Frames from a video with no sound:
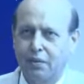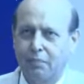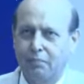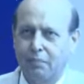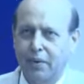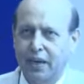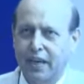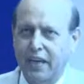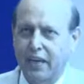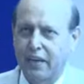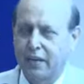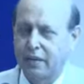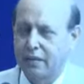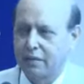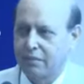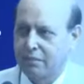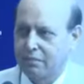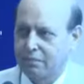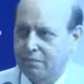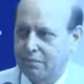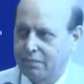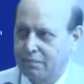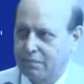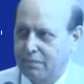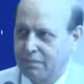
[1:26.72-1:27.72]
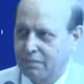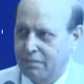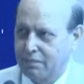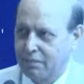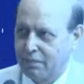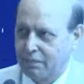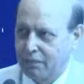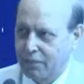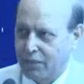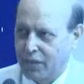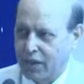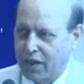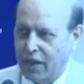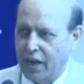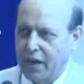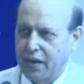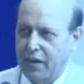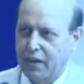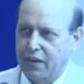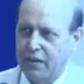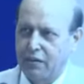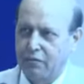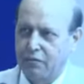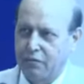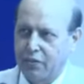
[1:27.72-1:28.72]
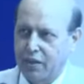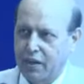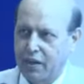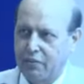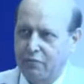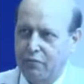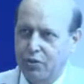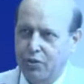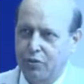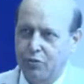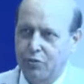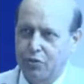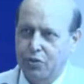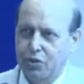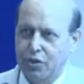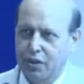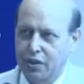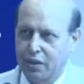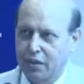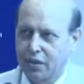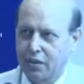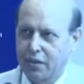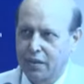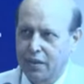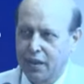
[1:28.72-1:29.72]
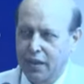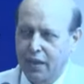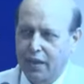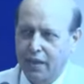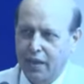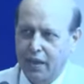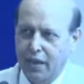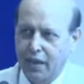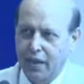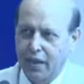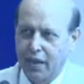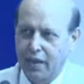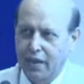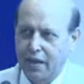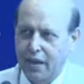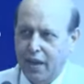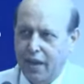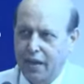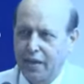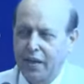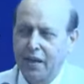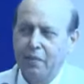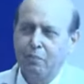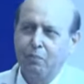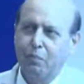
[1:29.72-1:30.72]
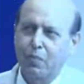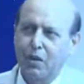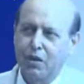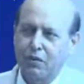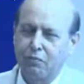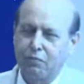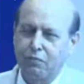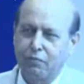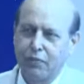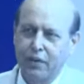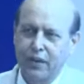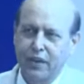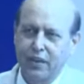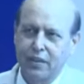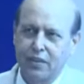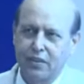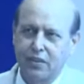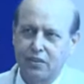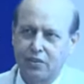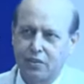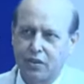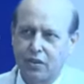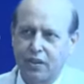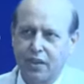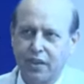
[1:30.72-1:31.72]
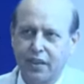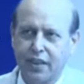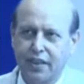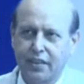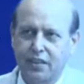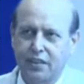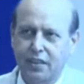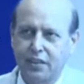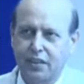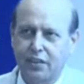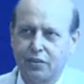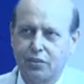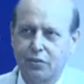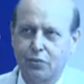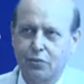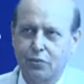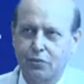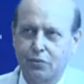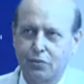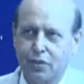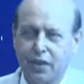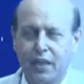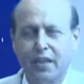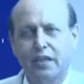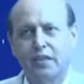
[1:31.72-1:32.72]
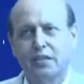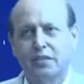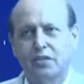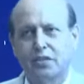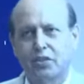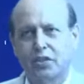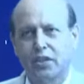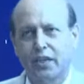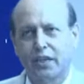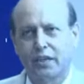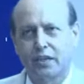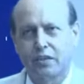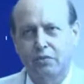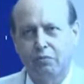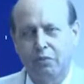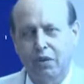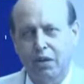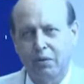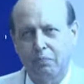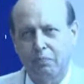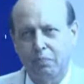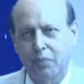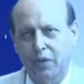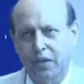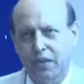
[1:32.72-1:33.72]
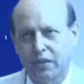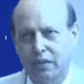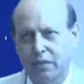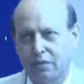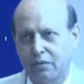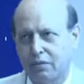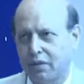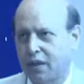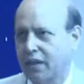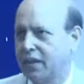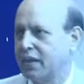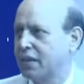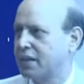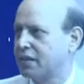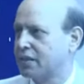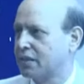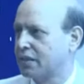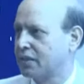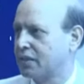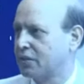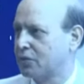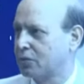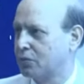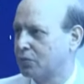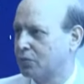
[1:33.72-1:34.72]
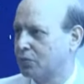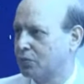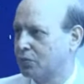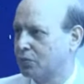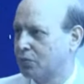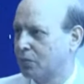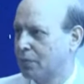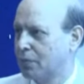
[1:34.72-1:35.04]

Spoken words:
begin the kind of a revolution in a number of fields relating to real estate development, relating to